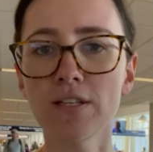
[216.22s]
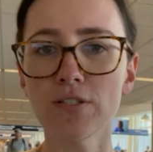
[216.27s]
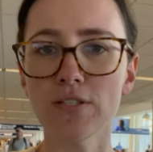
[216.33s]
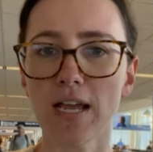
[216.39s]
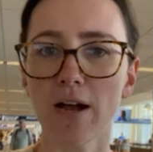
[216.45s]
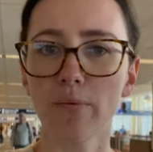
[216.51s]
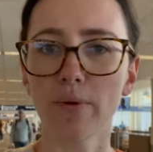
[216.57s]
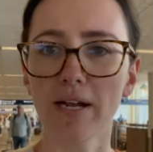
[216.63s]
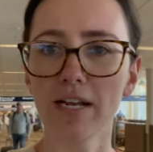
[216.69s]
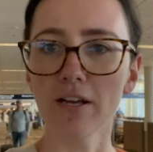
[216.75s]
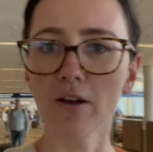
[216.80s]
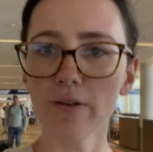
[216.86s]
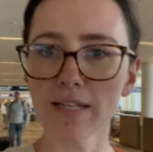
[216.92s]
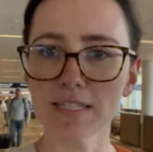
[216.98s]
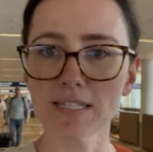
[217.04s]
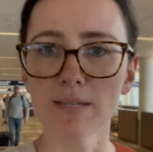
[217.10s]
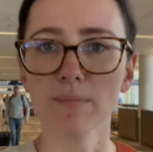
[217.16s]
So yeah, we're gonna go
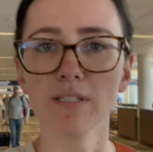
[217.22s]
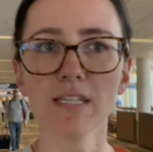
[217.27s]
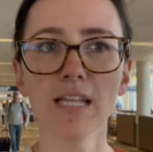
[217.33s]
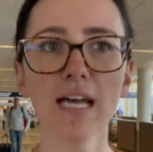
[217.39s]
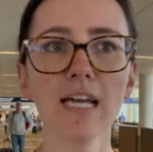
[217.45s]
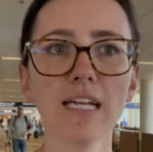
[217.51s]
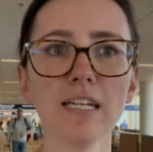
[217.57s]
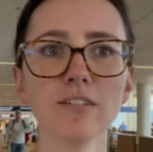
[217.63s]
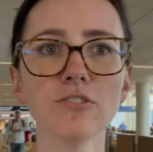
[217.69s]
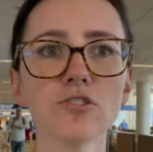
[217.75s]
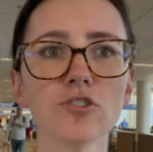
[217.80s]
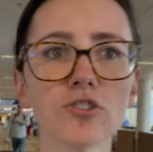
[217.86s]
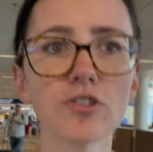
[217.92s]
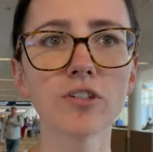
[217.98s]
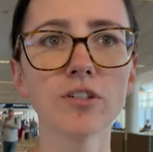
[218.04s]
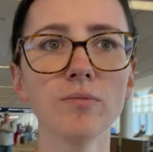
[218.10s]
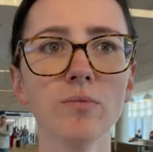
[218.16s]
get some lunch.
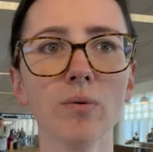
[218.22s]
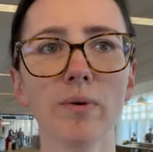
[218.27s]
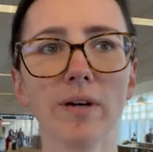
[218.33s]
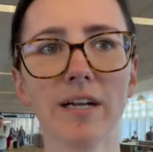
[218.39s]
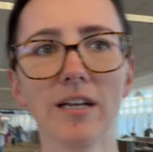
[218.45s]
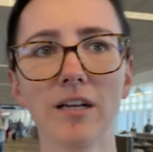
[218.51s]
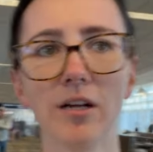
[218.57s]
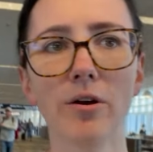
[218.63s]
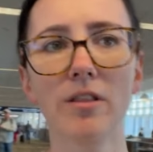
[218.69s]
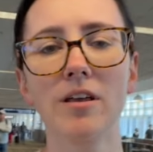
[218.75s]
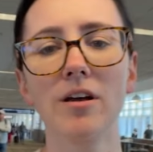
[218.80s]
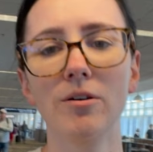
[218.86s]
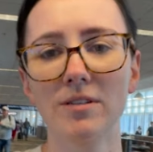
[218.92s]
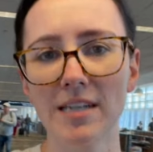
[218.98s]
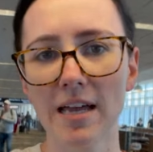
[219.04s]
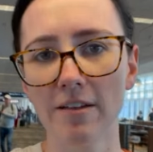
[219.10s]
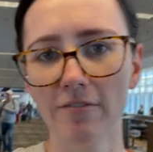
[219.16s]
Well, we're gonna go to the
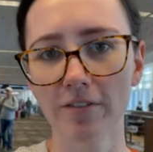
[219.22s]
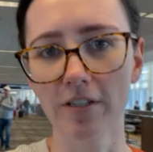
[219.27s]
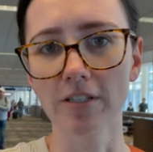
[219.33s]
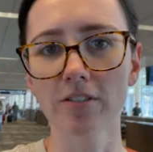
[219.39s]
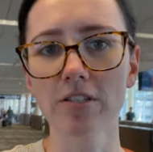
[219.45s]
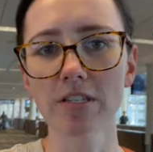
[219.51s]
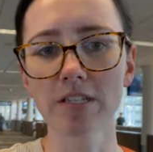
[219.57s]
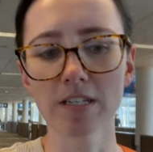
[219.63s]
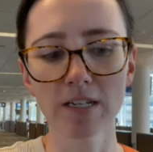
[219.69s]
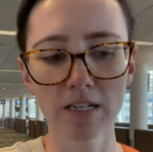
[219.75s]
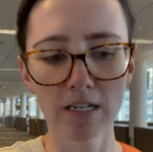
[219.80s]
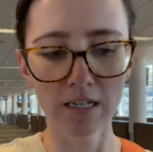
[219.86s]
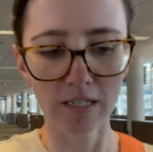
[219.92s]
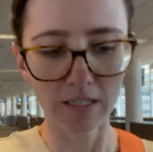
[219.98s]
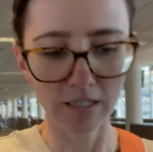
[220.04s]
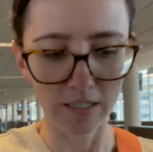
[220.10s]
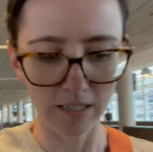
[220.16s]
hotel first
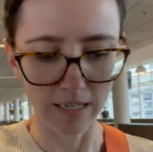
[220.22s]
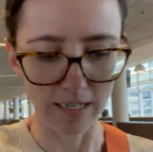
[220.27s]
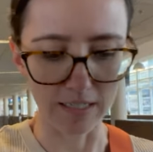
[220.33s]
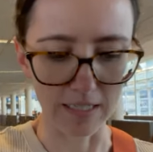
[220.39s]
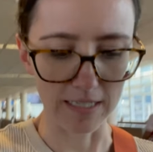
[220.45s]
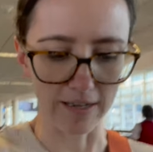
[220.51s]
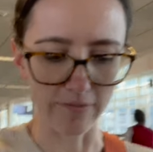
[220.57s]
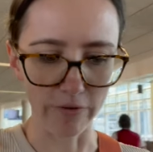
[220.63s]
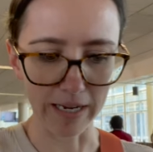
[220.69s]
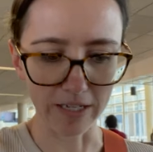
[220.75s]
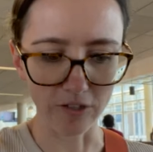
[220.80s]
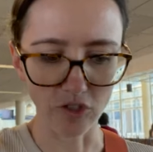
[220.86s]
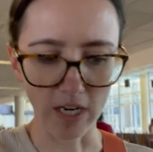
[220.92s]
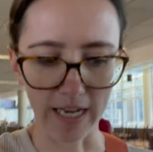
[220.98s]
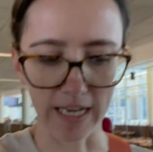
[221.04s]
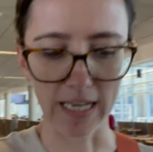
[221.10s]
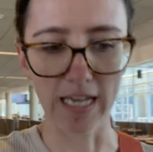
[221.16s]
and see if we can
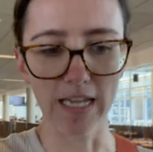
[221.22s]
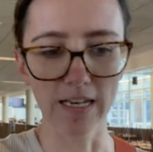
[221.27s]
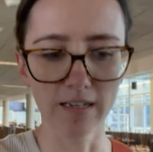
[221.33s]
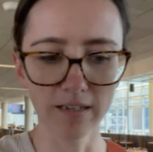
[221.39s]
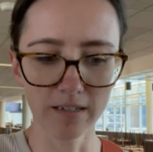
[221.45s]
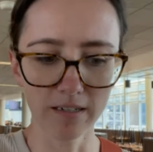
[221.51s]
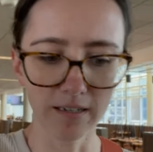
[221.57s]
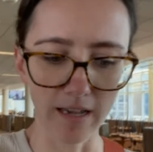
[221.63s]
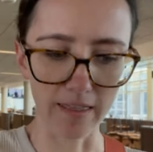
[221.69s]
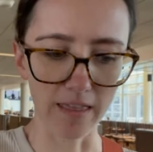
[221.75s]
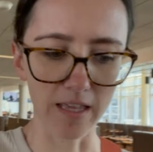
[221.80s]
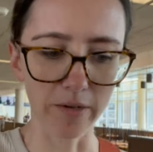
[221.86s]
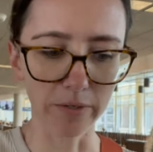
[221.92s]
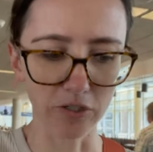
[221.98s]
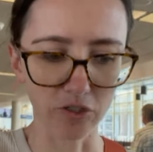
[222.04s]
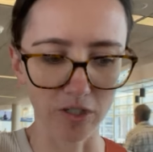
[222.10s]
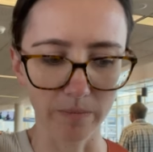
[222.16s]
check in. I think
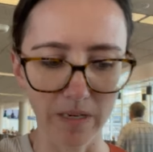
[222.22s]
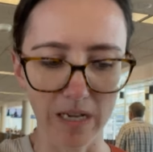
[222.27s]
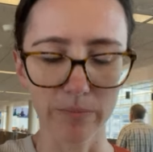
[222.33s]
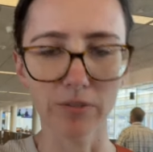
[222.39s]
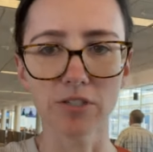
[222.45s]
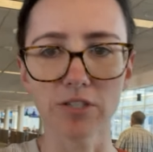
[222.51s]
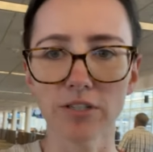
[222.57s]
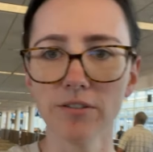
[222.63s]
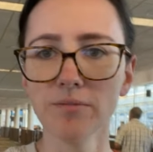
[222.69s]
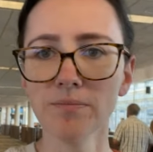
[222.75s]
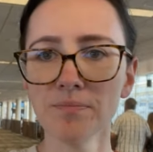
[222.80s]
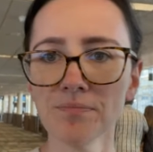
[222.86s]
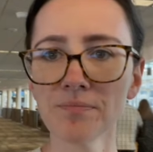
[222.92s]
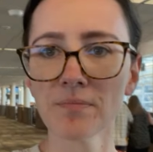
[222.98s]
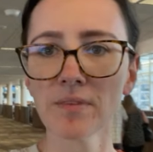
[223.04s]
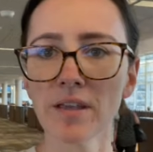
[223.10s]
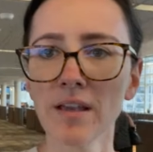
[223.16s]
we should be able to
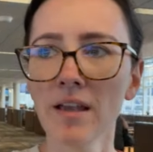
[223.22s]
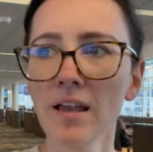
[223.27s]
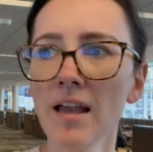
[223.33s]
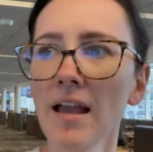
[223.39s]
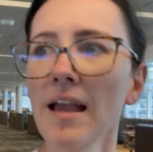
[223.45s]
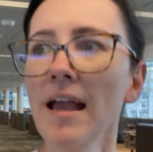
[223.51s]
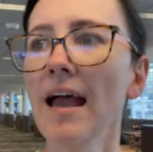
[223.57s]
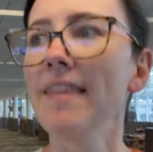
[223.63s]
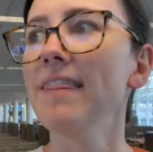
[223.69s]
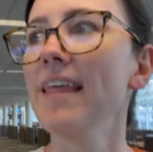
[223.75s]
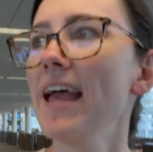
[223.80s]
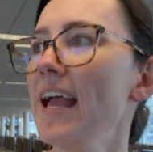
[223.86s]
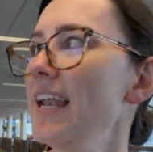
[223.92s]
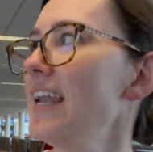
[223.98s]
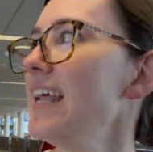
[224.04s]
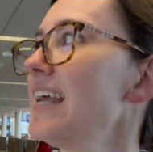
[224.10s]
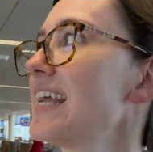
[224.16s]
and
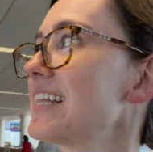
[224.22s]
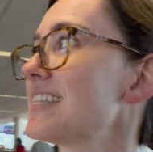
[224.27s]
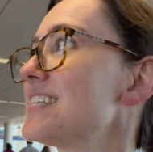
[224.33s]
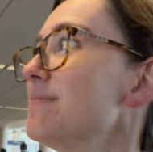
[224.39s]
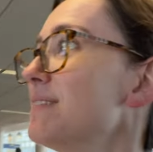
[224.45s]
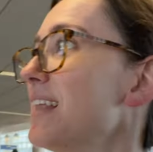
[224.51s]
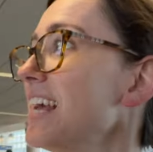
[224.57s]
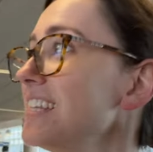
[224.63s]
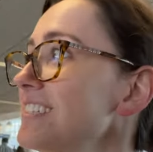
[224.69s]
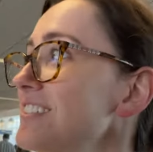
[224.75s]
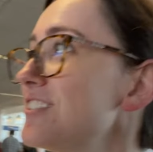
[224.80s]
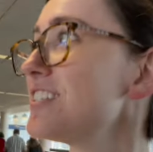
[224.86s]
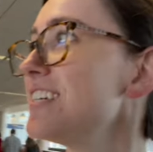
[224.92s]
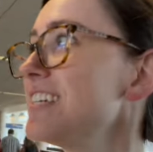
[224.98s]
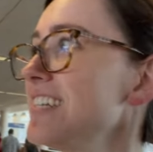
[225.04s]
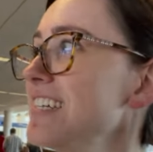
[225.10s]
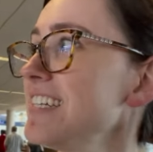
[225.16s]
then get some lunch.
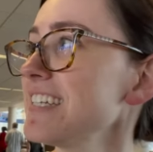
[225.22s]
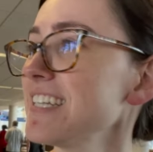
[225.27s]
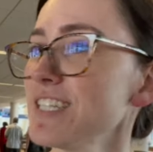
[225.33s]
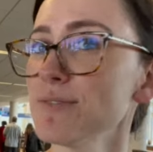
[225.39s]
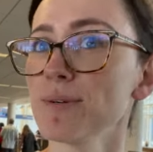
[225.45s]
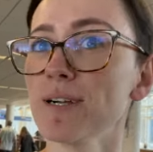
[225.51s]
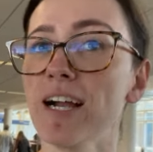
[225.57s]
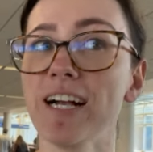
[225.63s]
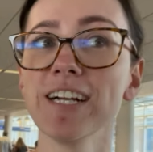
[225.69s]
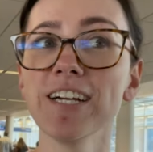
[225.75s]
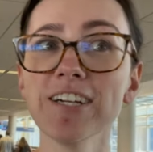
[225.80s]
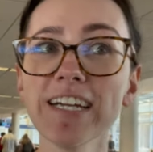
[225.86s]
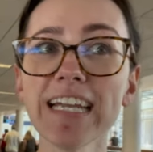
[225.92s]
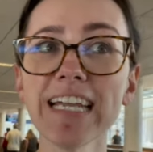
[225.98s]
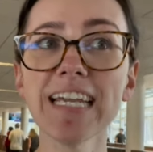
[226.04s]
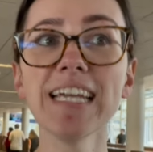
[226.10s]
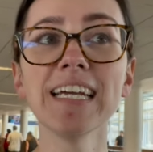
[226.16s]
Yeah. Because we're
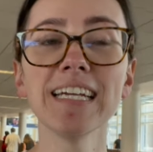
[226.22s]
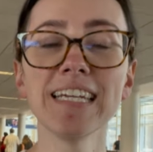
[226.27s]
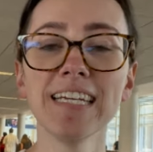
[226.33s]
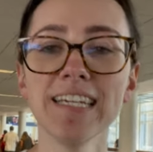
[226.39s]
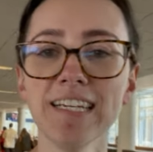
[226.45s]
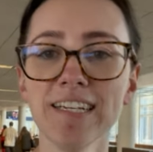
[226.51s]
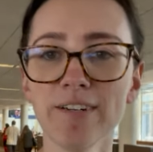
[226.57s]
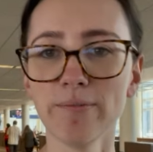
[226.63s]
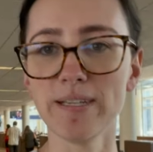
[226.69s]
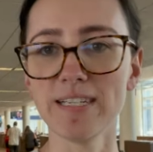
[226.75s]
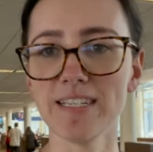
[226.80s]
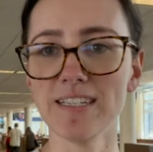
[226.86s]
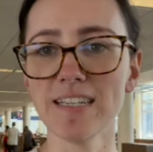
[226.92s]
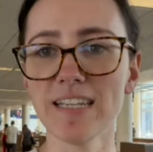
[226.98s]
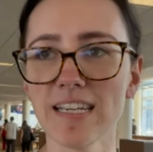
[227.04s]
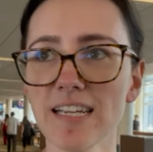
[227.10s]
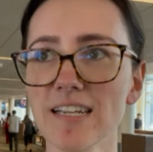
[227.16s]
hungry. We
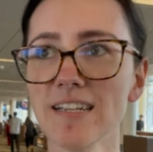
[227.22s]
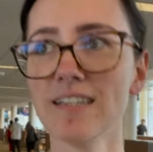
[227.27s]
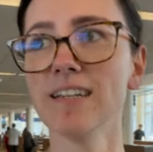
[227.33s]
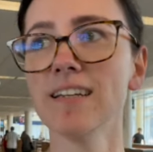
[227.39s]
didn't eat